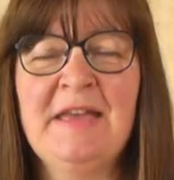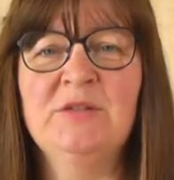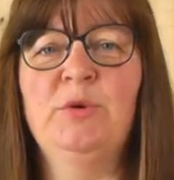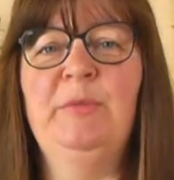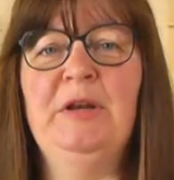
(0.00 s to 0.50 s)

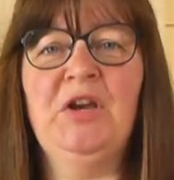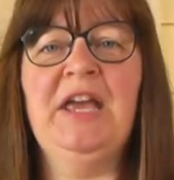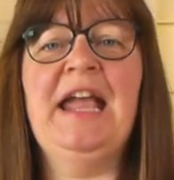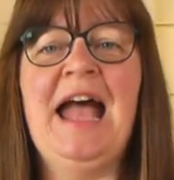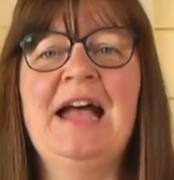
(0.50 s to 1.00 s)
So we've been
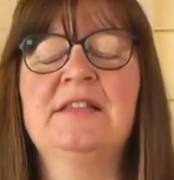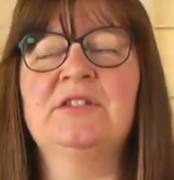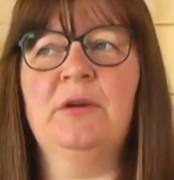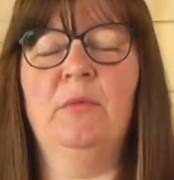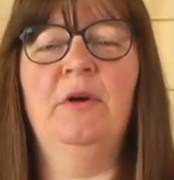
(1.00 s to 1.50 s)
looking at
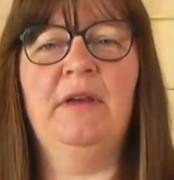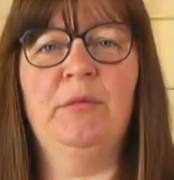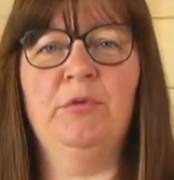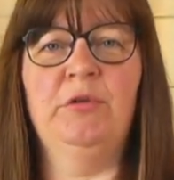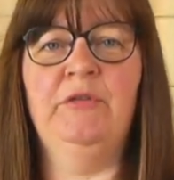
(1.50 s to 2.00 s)
stumpwork
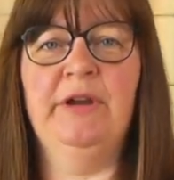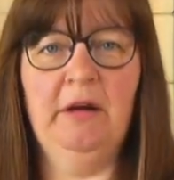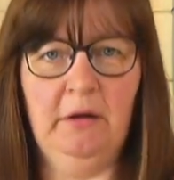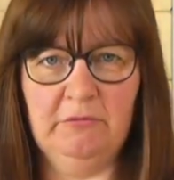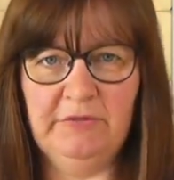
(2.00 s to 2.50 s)
embroidery a
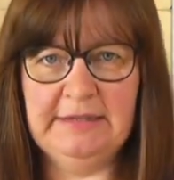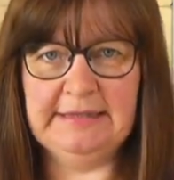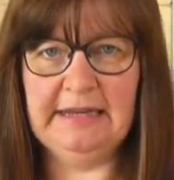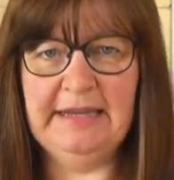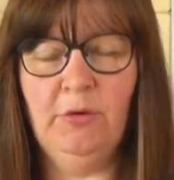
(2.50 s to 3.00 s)
lot
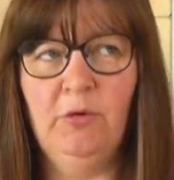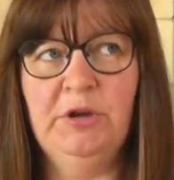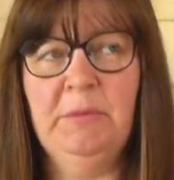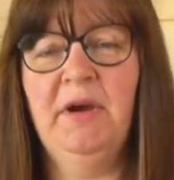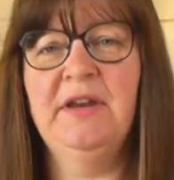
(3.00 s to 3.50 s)
recently, or
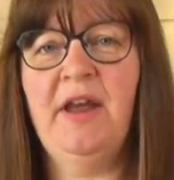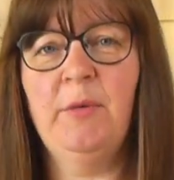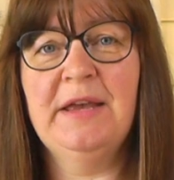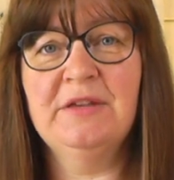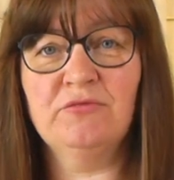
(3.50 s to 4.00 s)
you might know
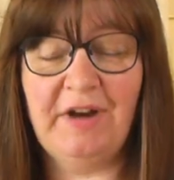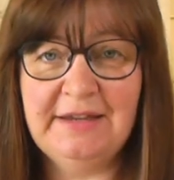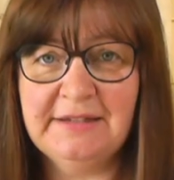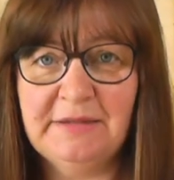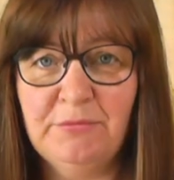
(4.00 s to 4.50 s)
it as
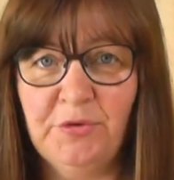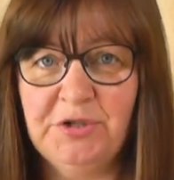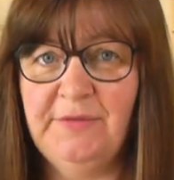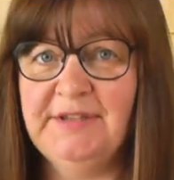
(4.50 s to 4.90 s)
raised embroidery.